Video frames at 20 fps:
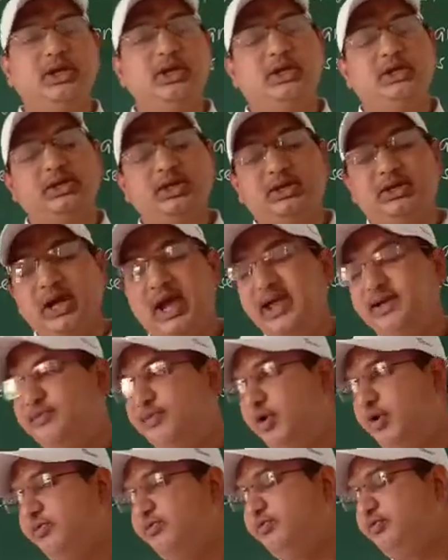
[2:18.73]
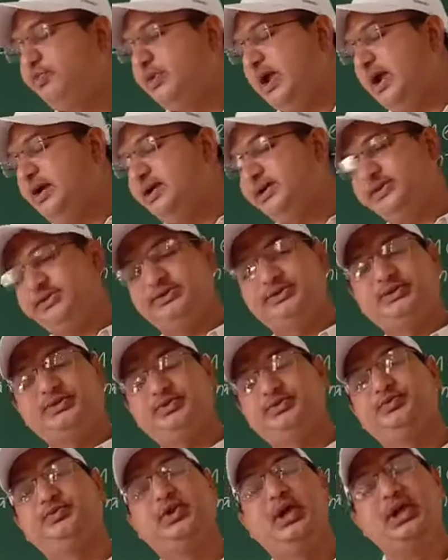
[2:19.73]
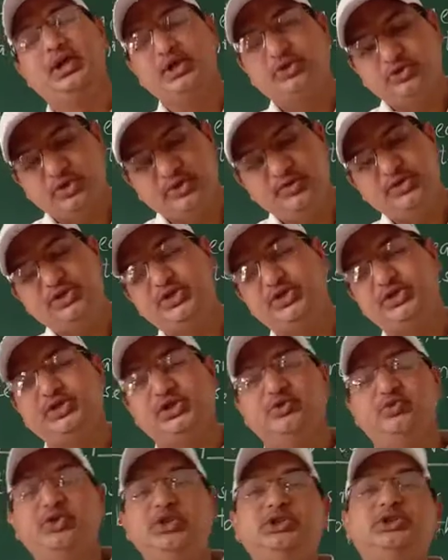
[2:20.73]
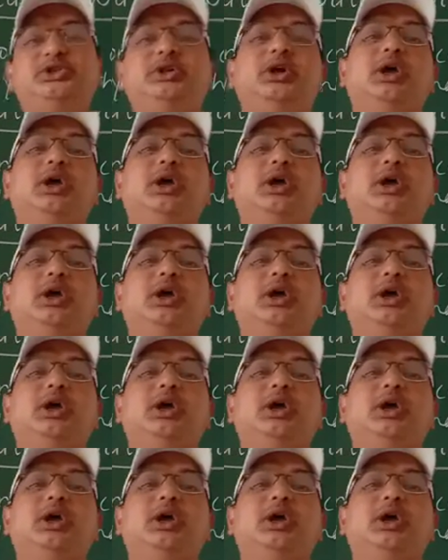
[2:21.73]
The type of plants and natural vegetation which